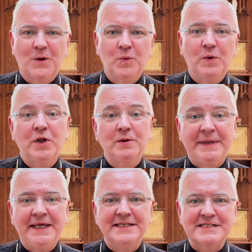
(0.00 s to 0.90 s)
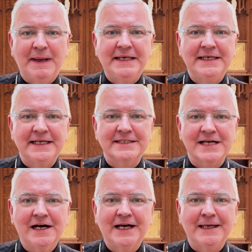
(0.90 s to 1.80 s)
We will be spending
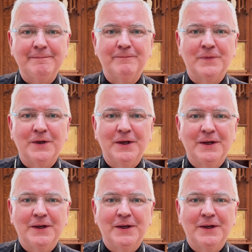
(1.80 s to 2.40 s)
time